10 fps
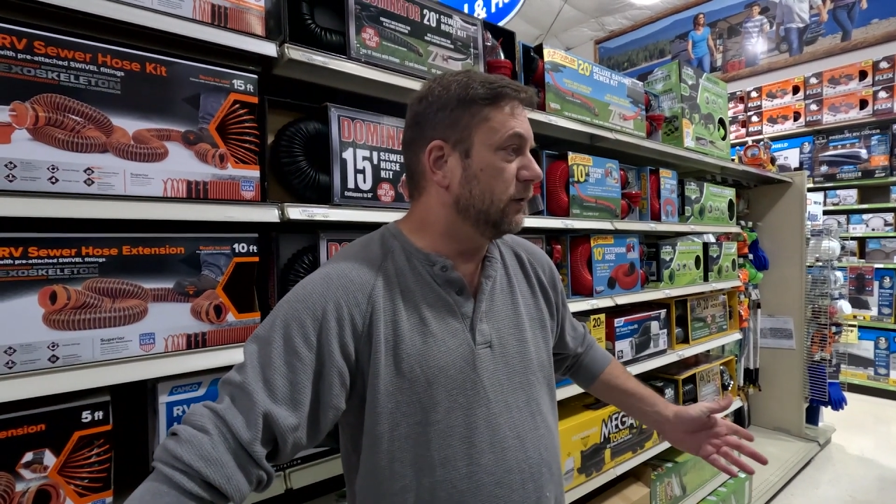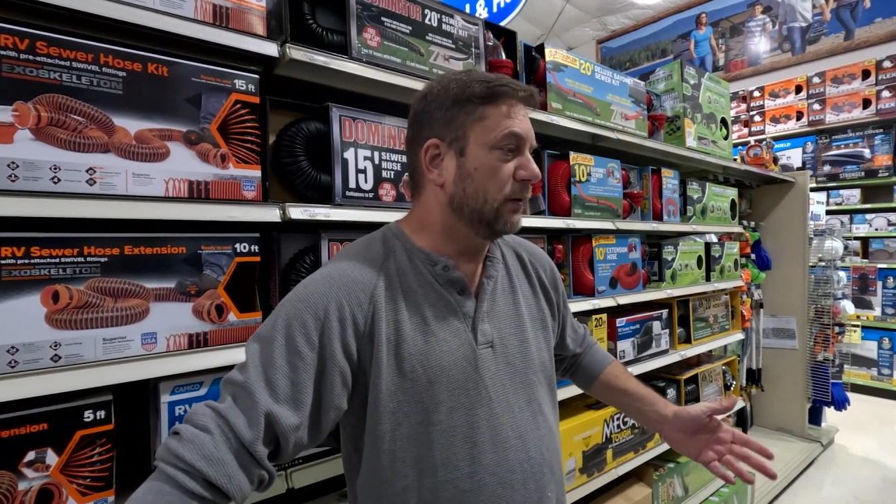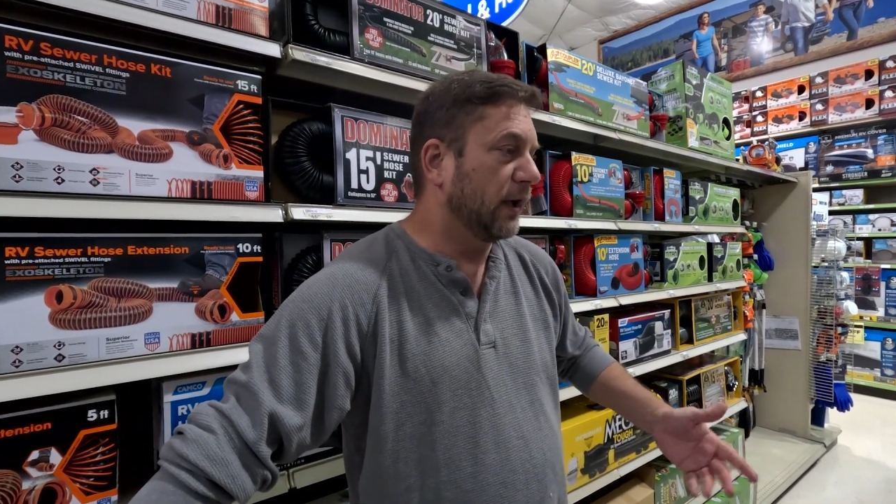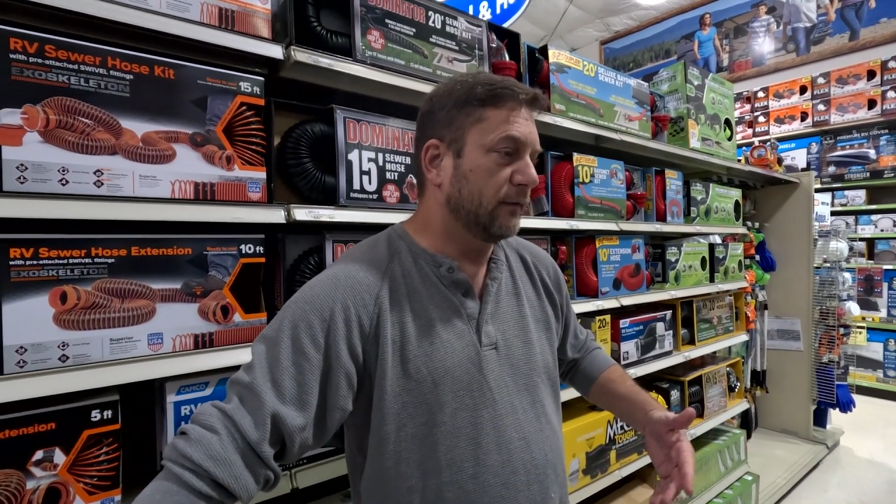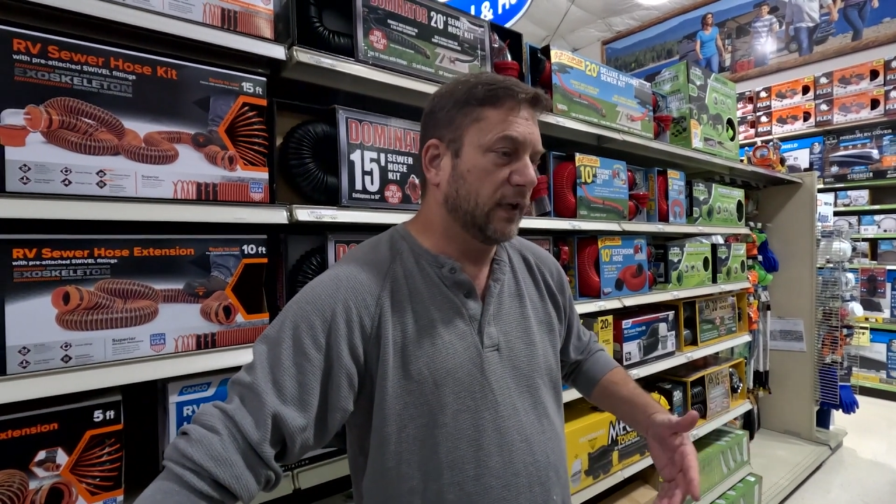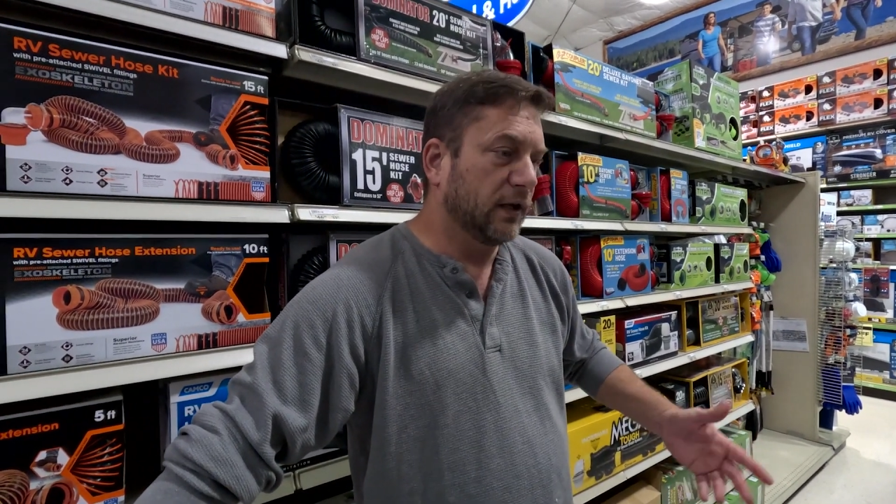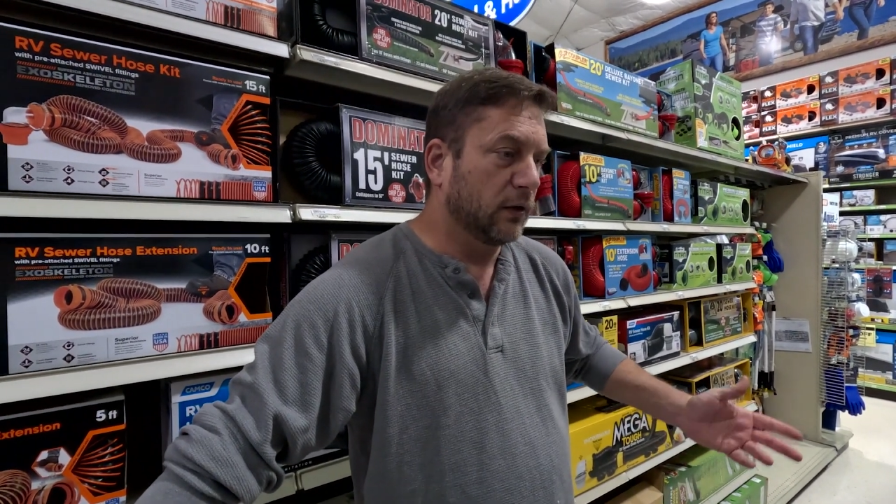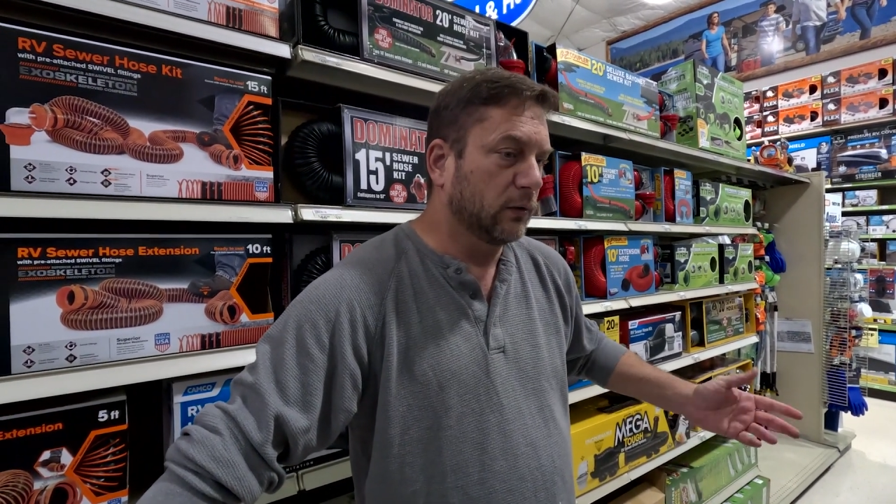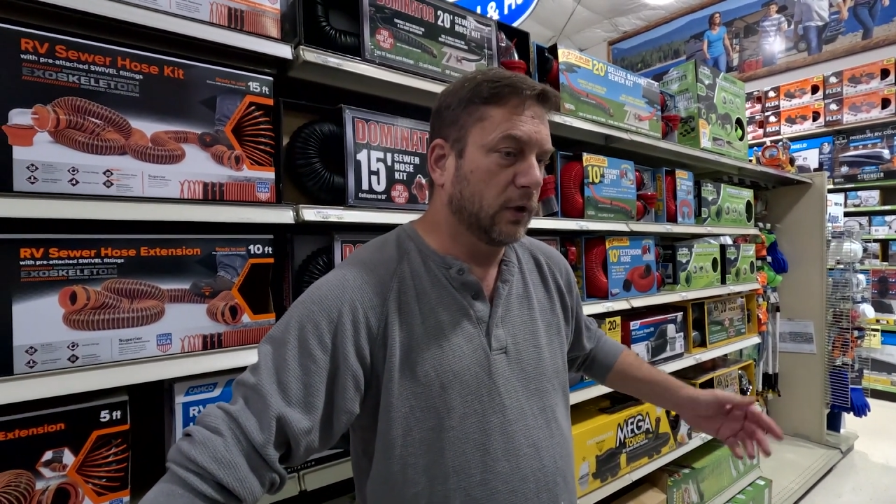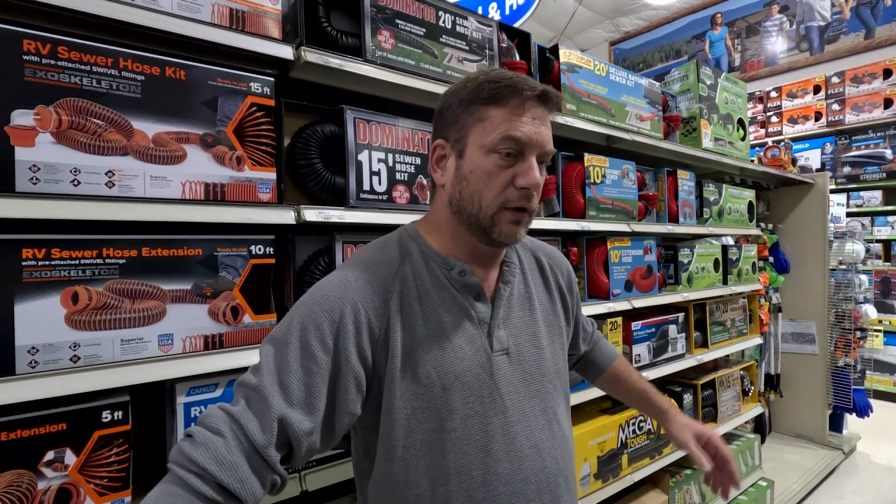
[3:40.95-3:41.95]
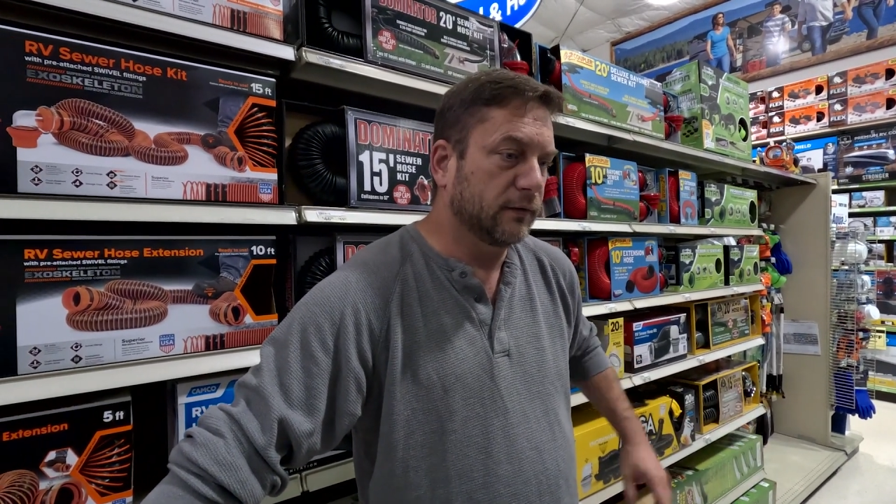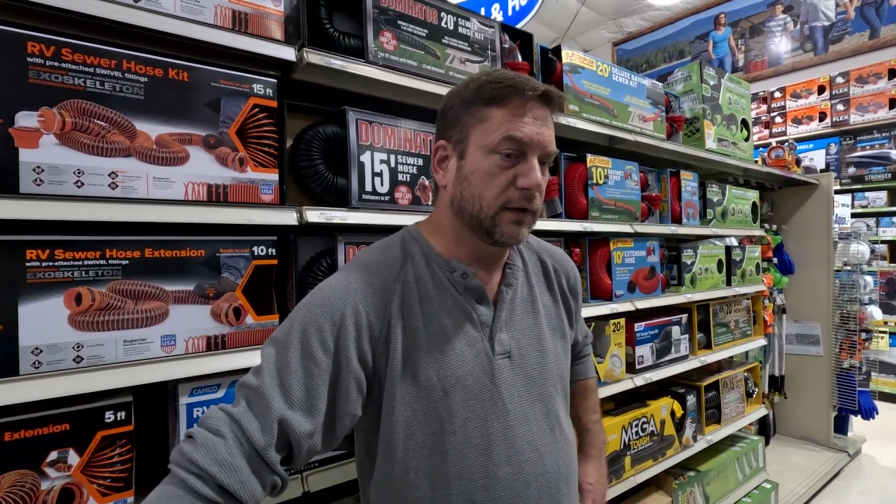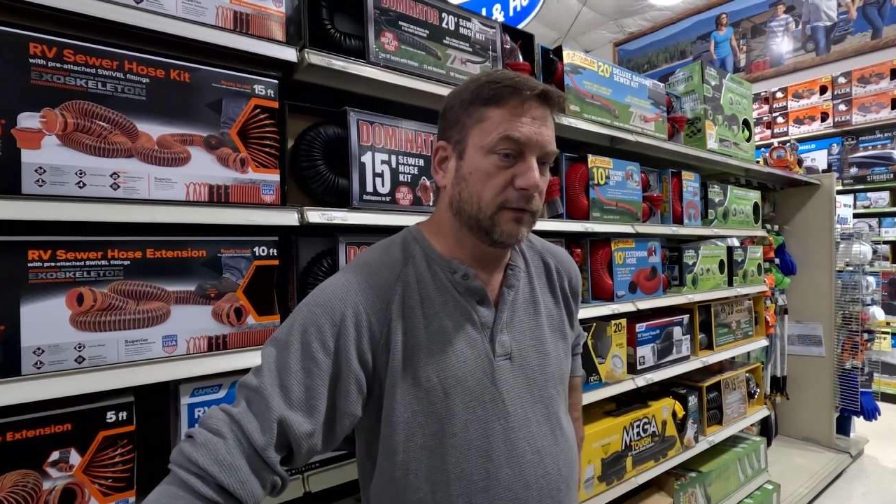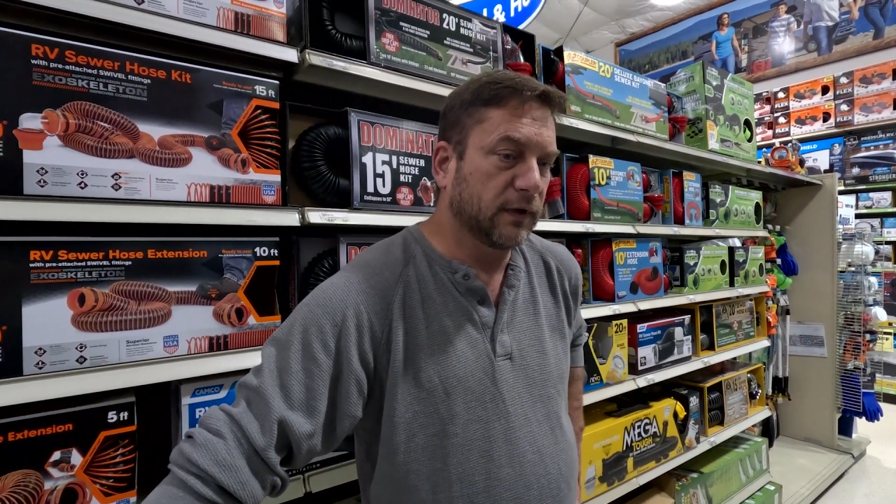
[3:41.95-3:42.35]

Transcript: you have a whole host of